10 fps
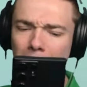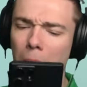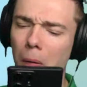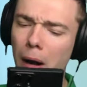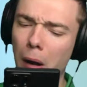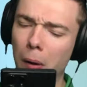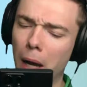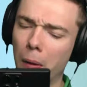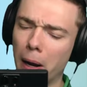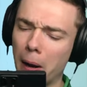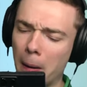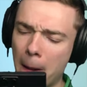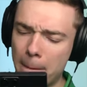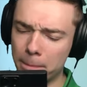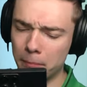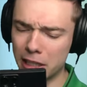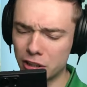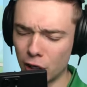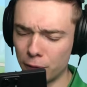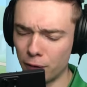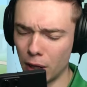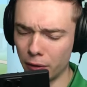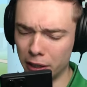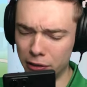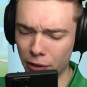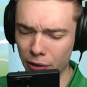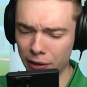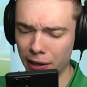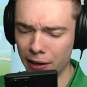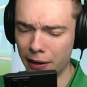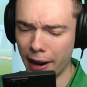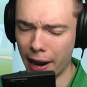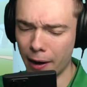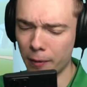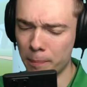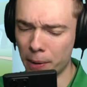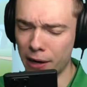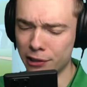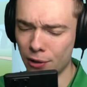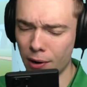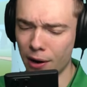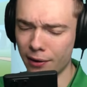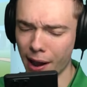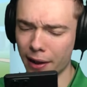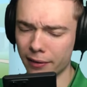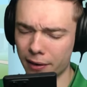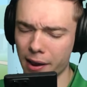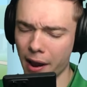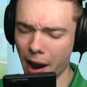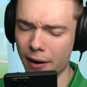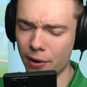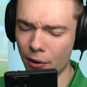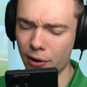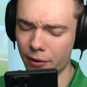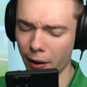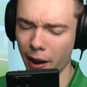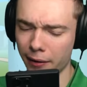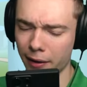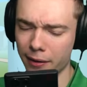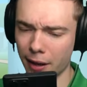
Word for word: Well, well, well. Mr. Floating Dude. How about you are an alien? Yeah, I know you're an alien.